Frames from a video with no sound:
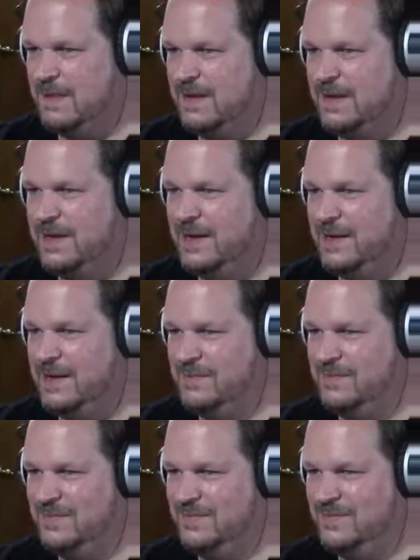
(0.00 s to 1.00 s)

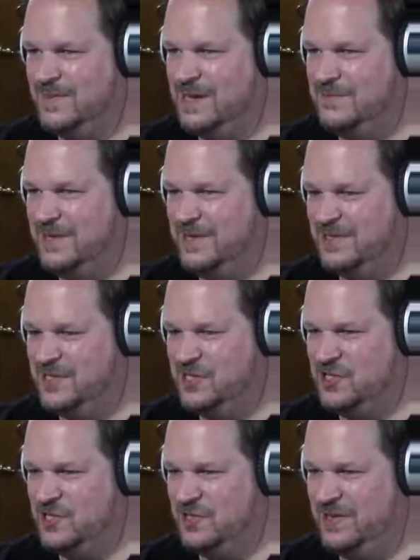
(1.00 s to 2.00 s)
I'm not paying
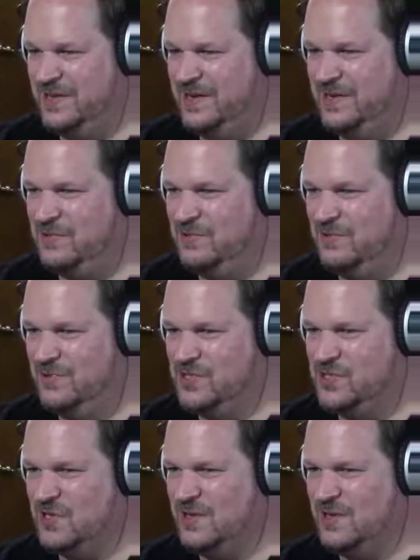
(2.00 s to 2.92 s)
attention to the acorns.